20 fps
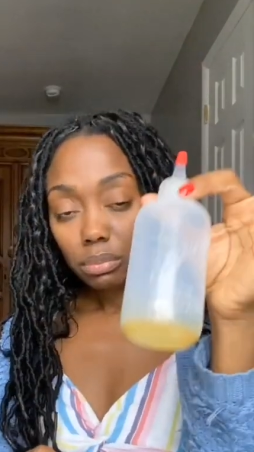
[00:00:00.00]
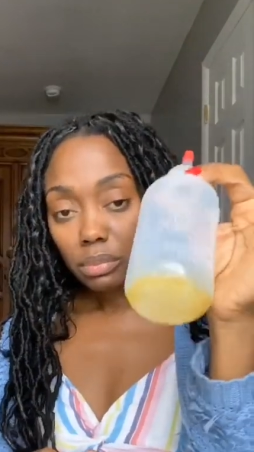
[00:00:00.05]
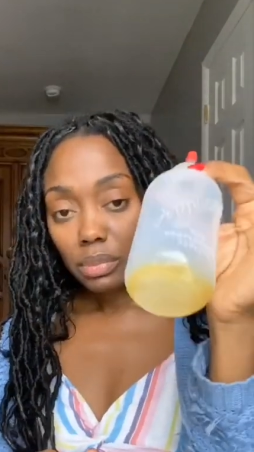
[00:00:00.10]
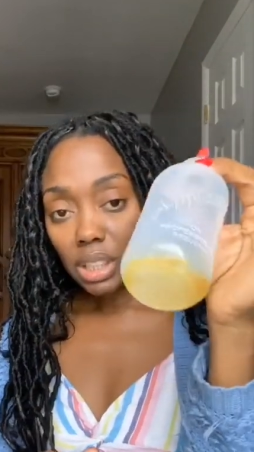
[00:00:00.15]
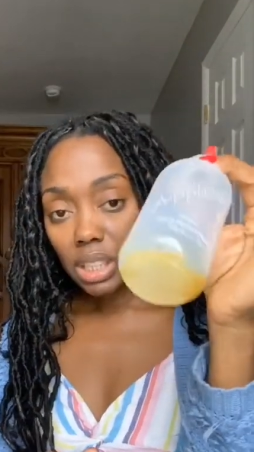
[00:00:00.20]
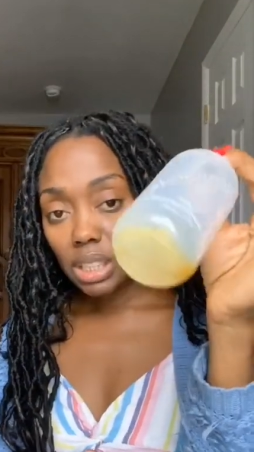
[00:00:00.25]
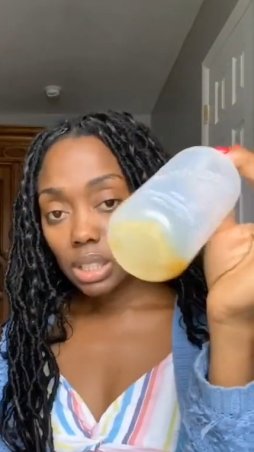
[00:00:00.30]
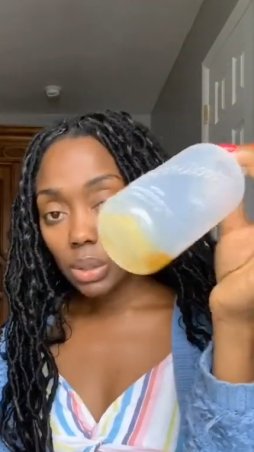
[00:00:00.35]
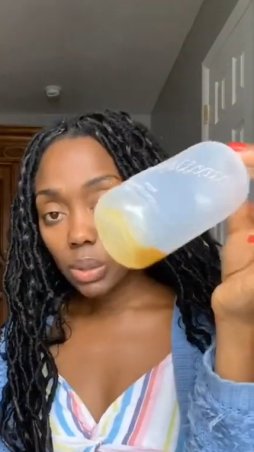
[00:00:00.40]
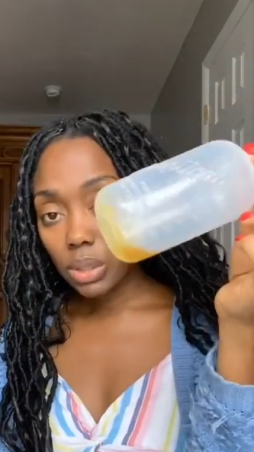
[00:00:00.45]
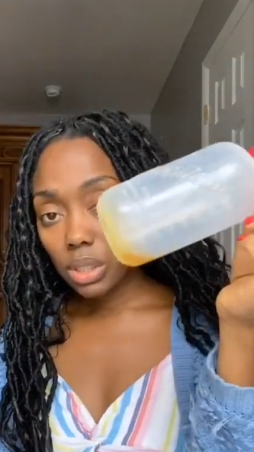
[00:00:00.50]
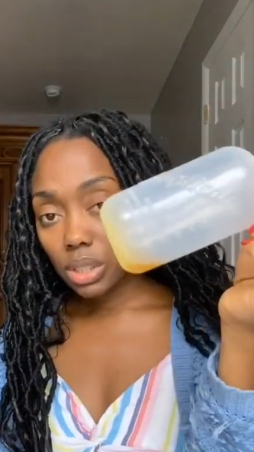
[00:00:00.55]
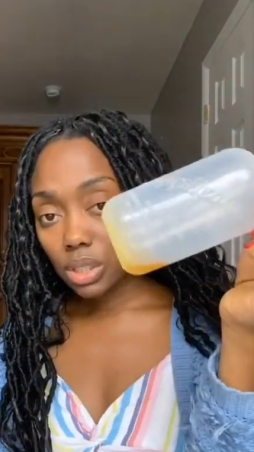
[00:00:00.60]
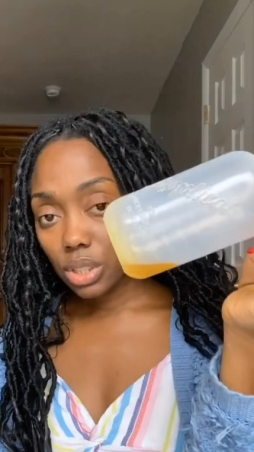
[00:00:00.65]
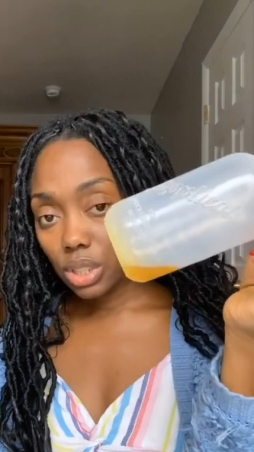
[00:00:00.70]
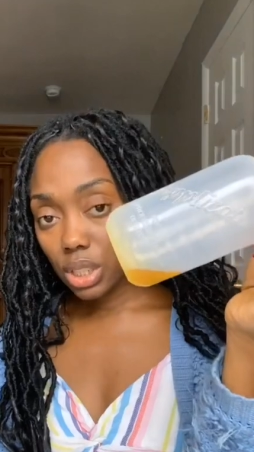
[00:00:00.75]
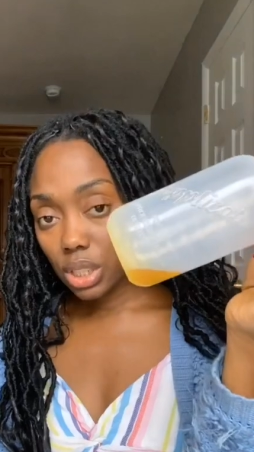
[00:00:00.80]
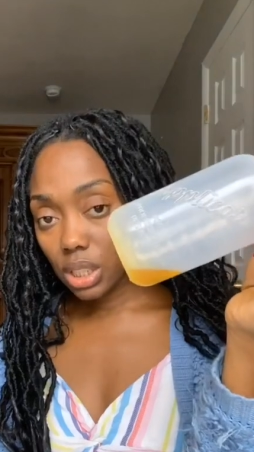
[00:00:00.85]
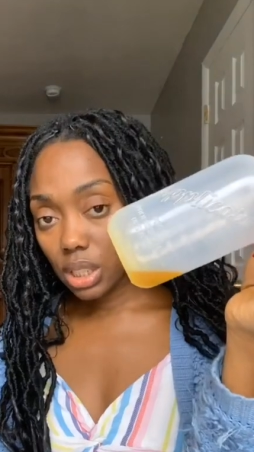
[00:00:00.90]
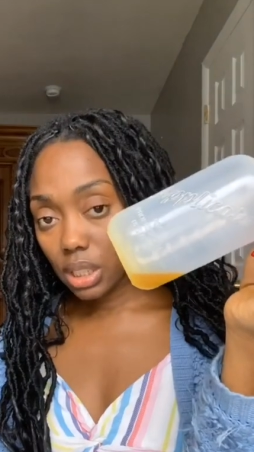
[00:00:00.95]
So this is
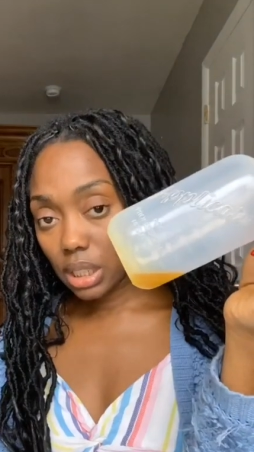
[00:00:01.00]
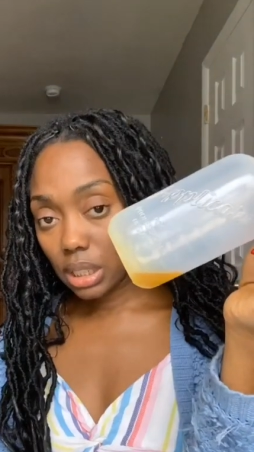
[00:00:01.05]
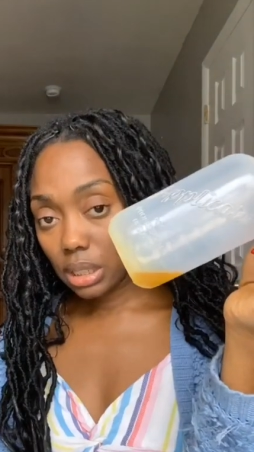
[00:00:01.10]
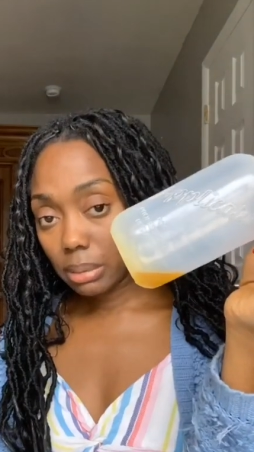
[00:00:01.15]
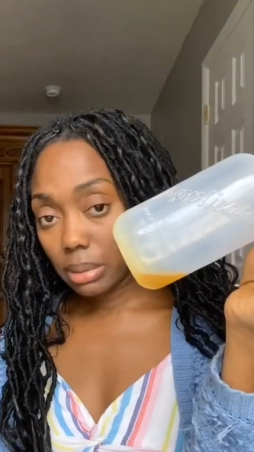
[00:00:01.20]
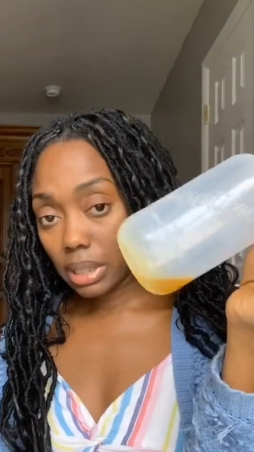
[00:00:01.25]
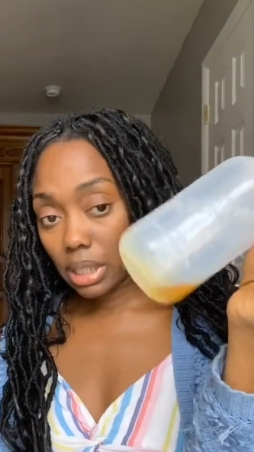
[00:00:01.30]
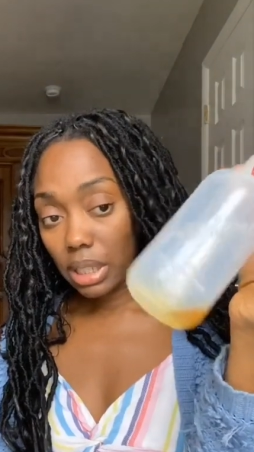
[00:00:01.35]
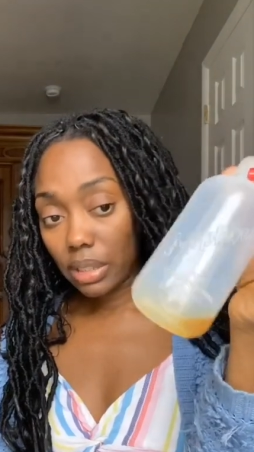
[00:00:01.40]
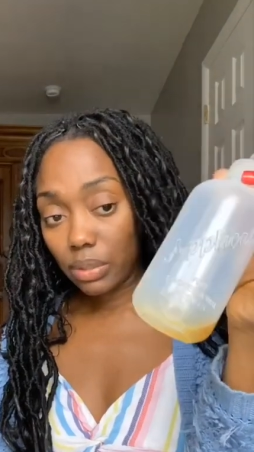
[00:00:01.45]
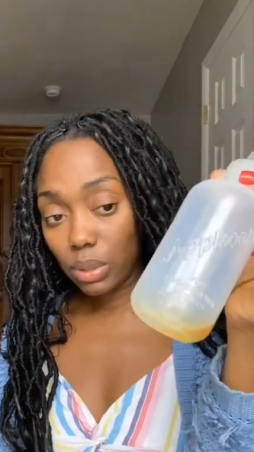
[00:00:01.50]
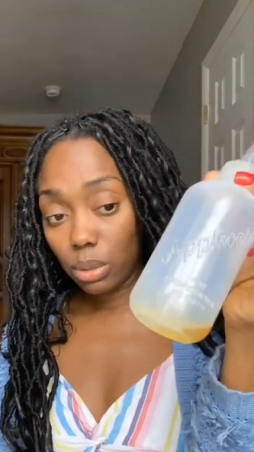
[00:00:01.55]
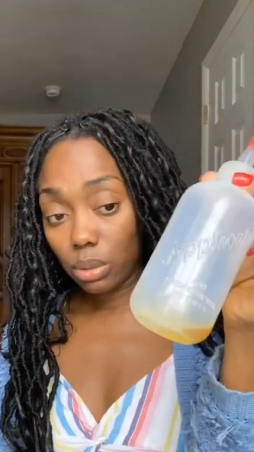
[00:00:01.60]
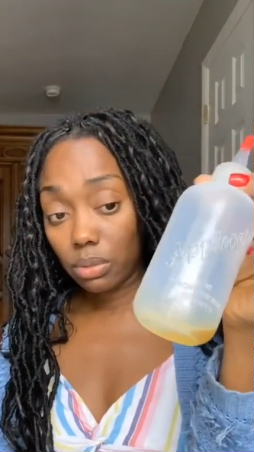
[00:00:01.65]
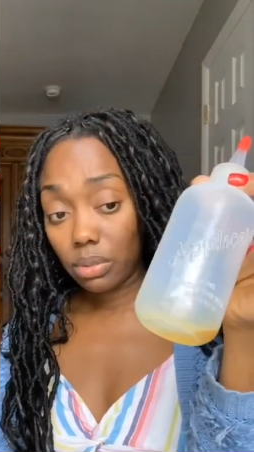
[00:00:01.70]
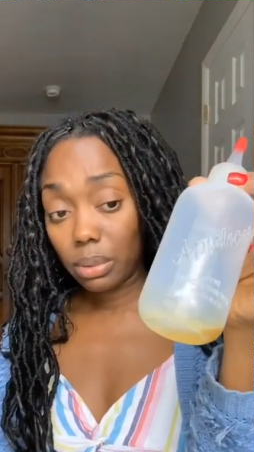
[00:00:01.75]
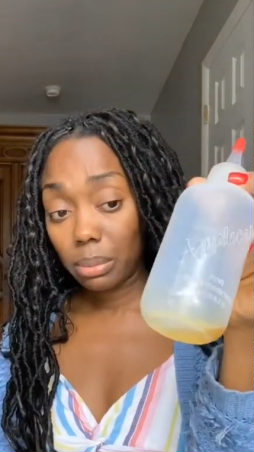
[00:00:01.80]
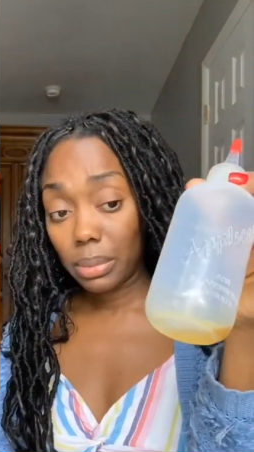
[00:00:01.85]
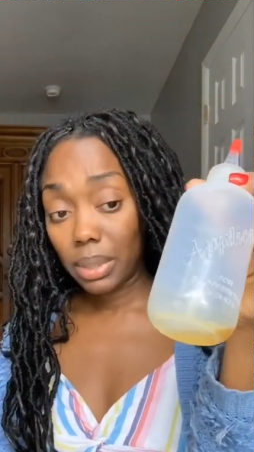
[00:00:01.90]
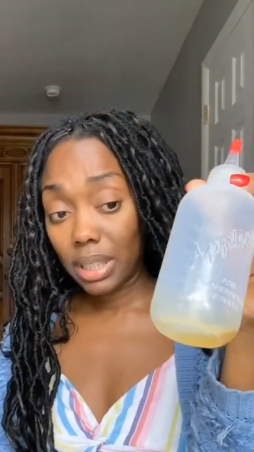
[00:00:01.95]
just a little bit left over from
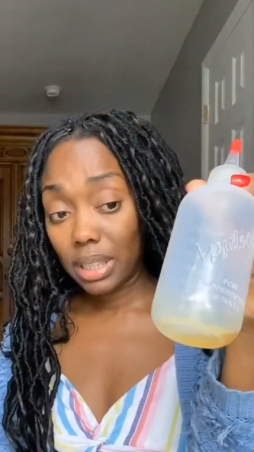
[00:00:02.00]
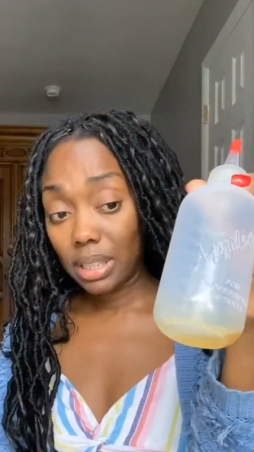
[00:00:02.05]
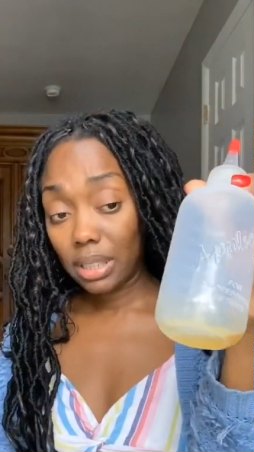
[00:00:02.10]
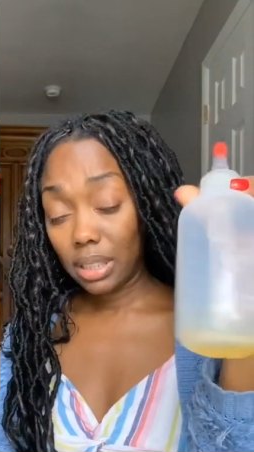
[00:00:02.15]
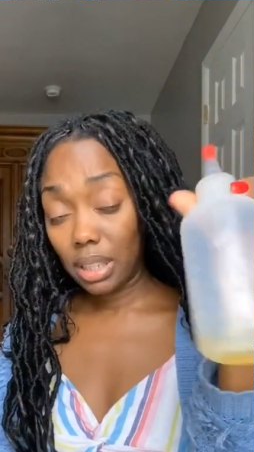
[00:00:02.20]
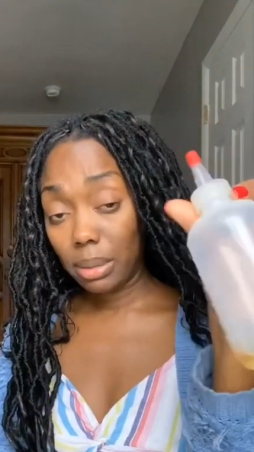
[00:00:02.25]
last time,